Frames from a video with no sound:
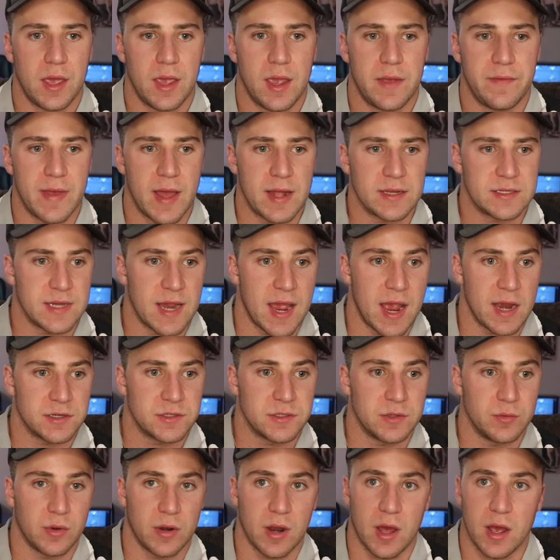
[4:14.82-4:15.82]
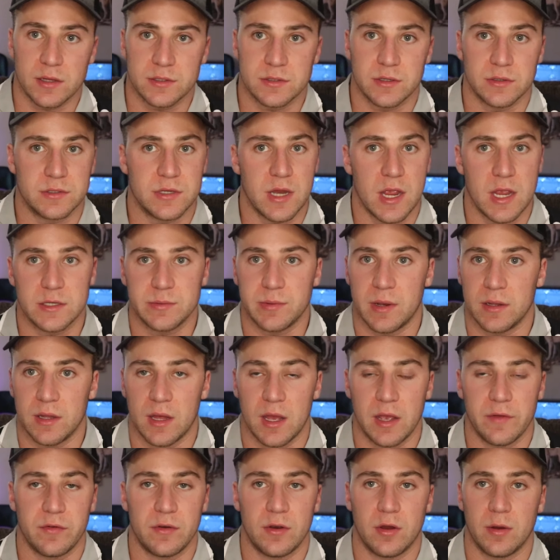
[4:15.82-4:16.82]
And that's actually what also changed my
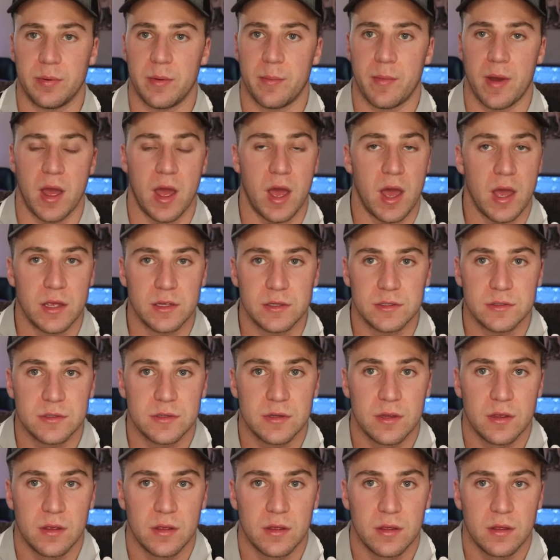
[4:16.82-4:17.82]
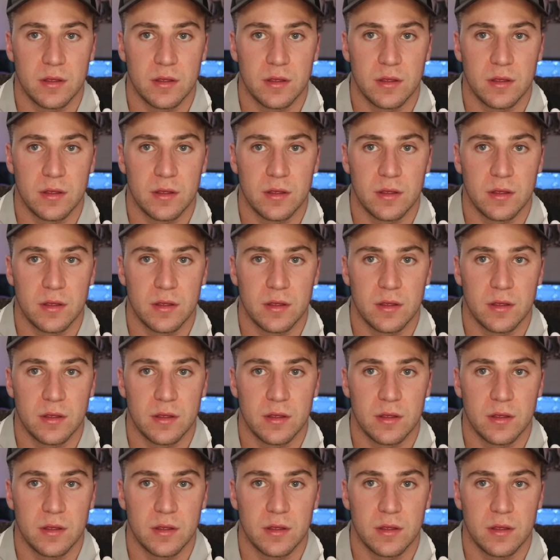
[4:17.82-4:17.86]
life and opened my eyes.